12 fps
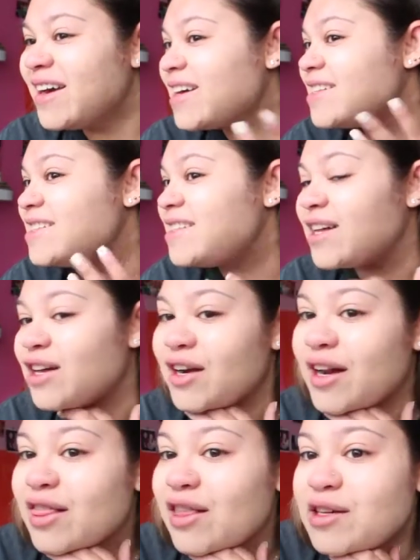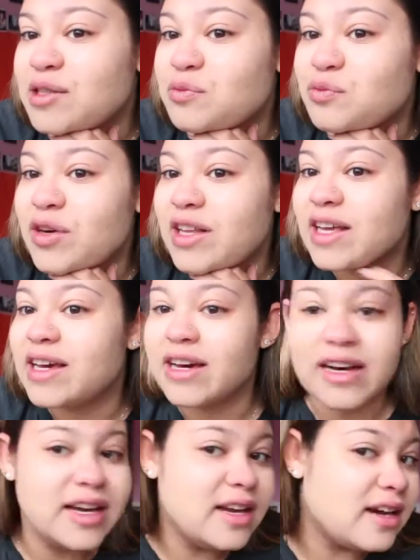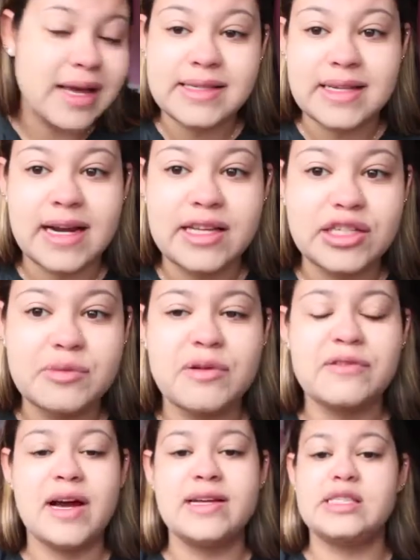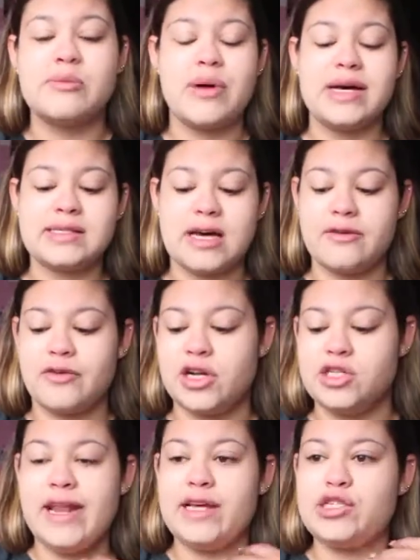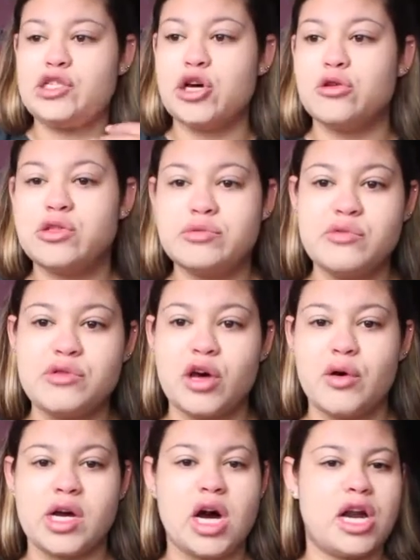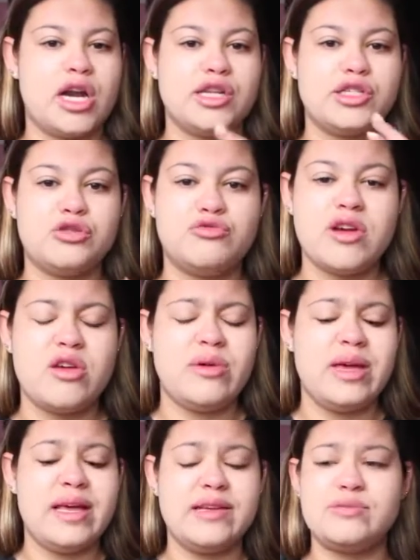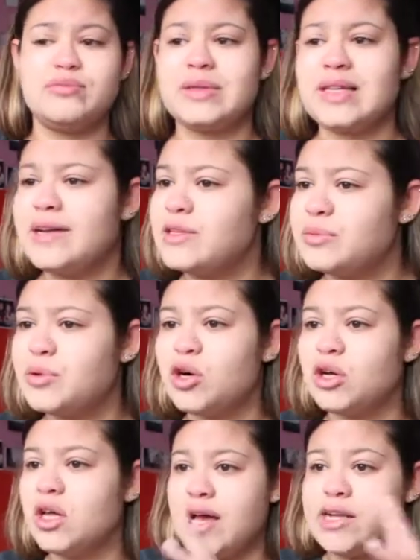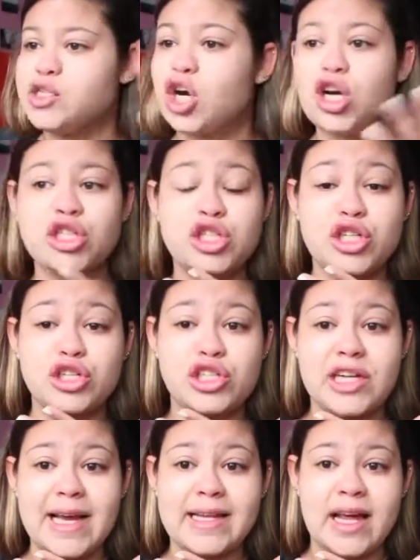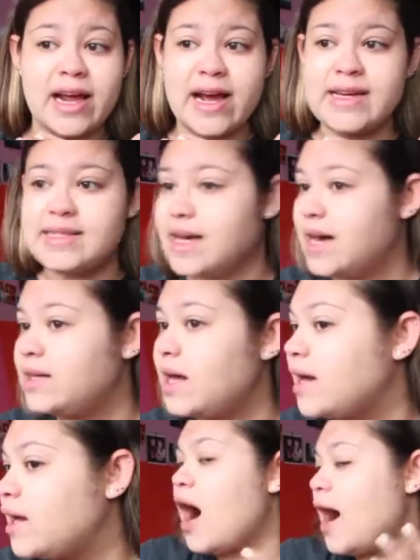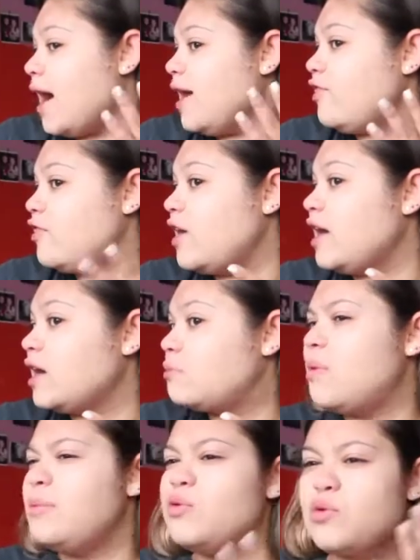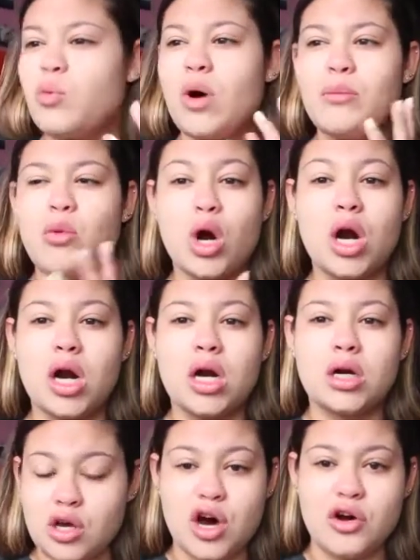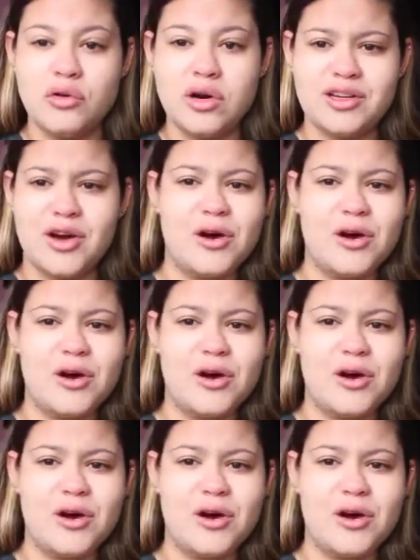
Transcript: concealer, and it looks really good. Like I said, it just provides the best coverage. It is so smooth going on. It is creamy. It is blendable. It turns your shade, like I said. Like I think maybe with one more coat